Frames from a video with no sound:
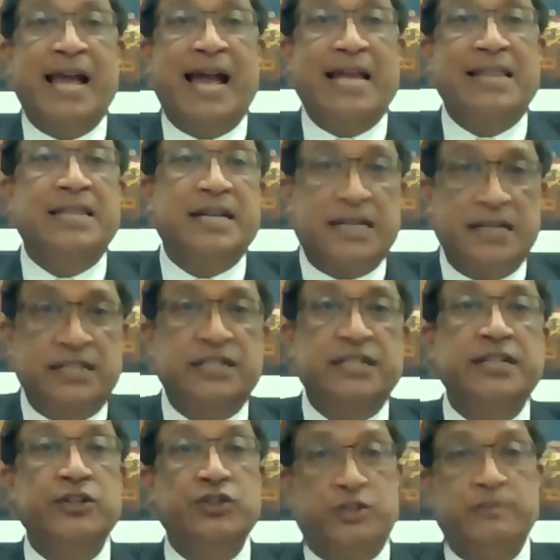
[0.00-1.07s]
and they
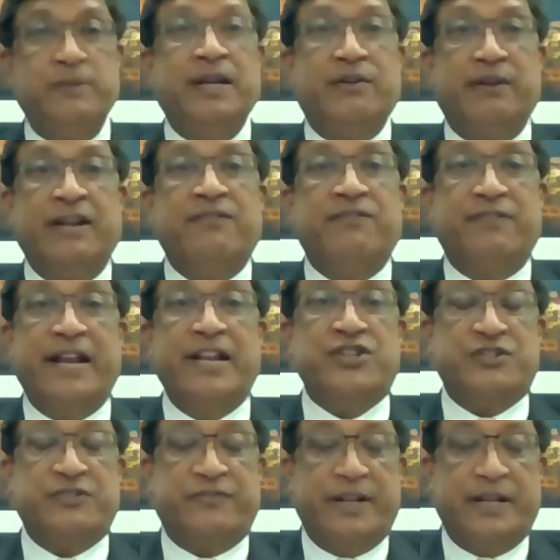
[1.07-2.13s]
continue to be great
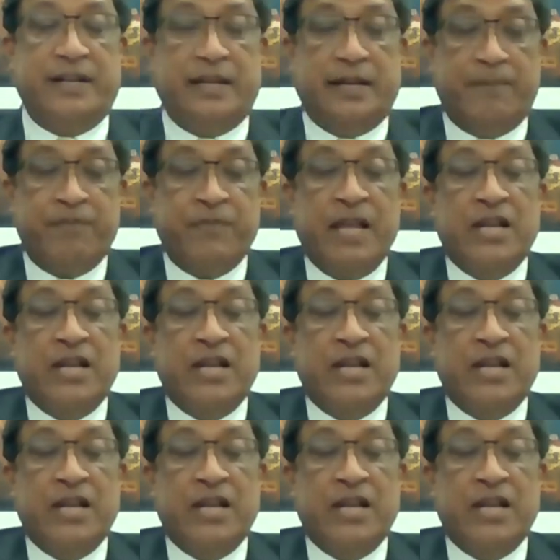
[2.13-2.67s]
friends of India.